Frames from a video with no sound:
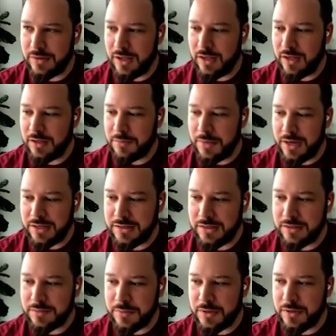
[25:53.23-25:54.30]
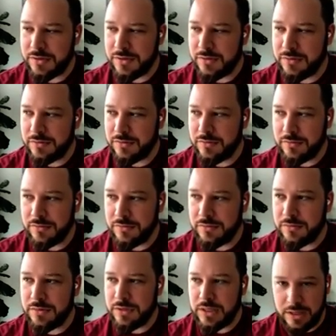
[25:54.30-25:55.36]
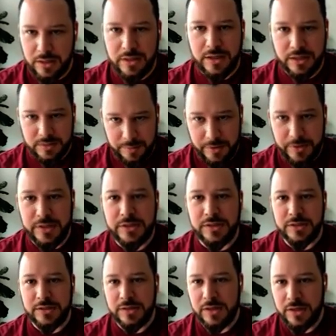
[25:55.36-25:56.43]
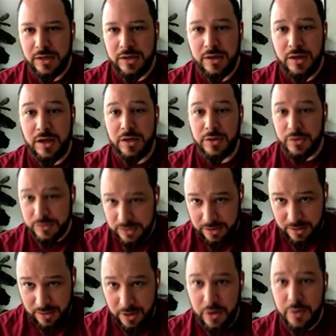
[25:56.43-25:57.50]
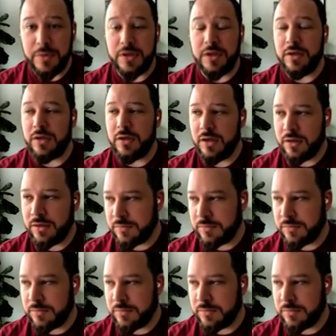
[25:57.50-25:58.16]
medicines, but also healing experiences, using therapy.